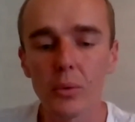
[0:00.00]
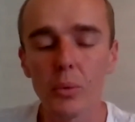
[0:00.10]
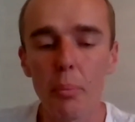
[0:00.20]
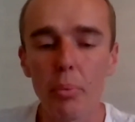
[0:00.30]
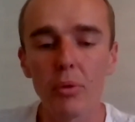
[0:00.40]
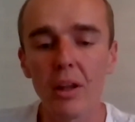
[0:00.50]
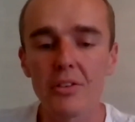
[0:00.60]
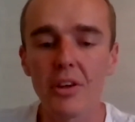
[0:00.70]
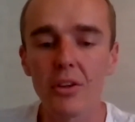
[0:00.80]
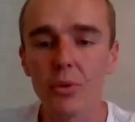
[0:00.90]
we put,
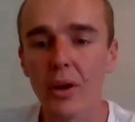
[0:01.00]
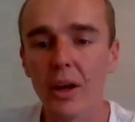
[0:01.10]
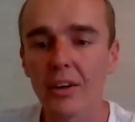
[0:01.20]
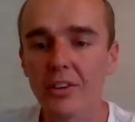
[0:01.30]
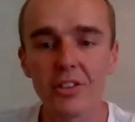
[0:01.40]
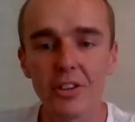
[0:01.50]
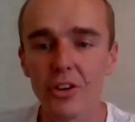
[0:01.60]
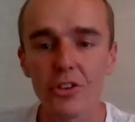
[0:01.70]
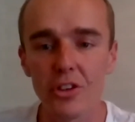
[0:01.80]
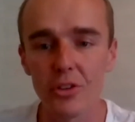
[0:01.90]
let's say, together
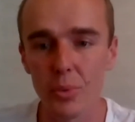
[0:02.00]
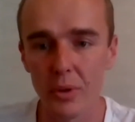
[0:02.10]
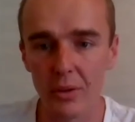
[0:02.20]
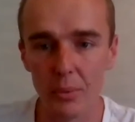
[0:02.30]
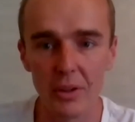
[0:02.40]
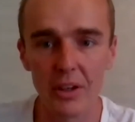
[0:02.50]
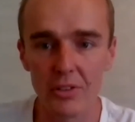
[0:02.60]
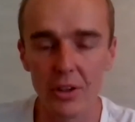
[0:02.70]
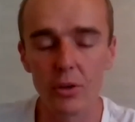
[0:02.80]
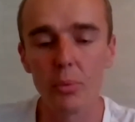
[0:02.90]
synergies with
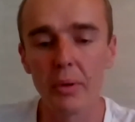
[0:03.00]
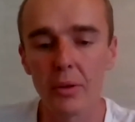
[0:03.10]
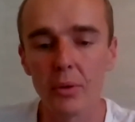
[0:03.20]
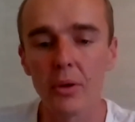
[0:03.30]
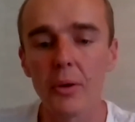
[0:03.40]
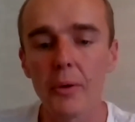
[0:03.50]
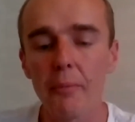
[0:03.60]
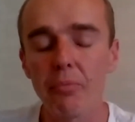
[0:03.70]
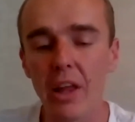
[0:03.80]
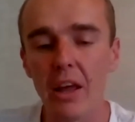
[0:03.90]
Erste Group, and
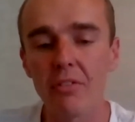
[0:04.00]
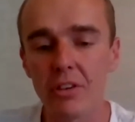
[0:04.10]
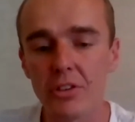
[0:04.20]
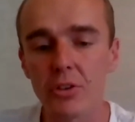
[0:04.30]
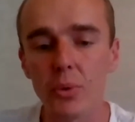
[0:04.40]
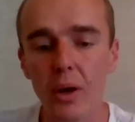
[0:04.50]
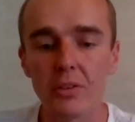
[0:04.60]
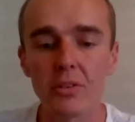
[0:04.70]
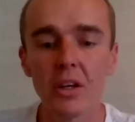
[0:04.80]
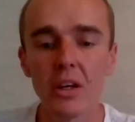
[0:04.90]
they invested to
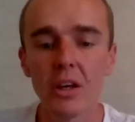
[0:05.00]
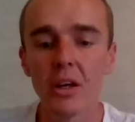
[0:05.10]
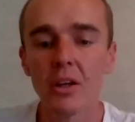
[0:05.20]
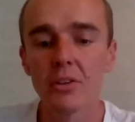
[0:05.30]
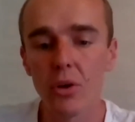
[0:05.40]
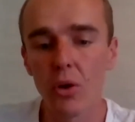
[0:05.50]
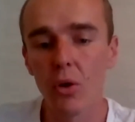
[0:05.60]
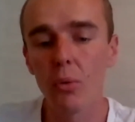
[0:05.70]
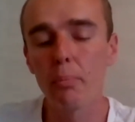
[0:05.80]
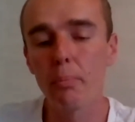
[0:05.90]
us.
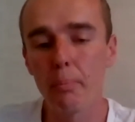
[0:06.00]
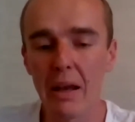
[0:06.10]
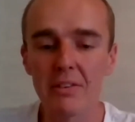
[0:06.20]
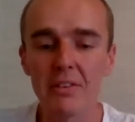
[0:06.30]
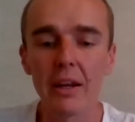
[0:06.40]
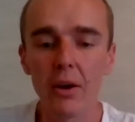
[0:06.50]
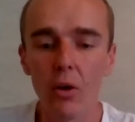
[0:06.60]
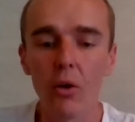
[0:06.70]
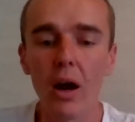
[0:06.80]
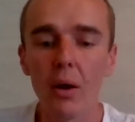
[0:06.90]
So basically all